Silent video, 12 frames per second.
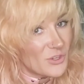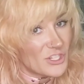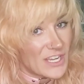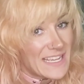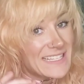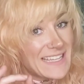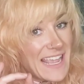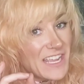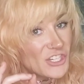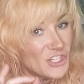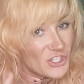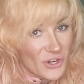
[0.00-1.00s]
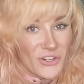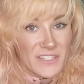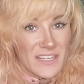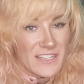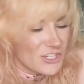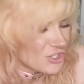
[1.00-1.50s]
which is a shirt.
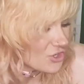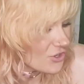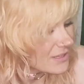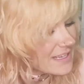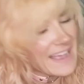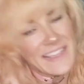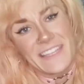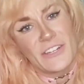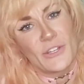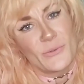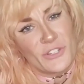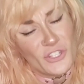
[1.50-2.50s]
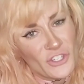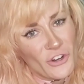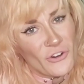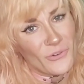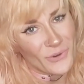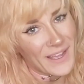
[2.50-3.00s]
Surely I can do a
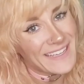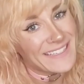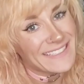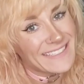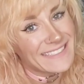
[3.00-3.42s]
shirt, right?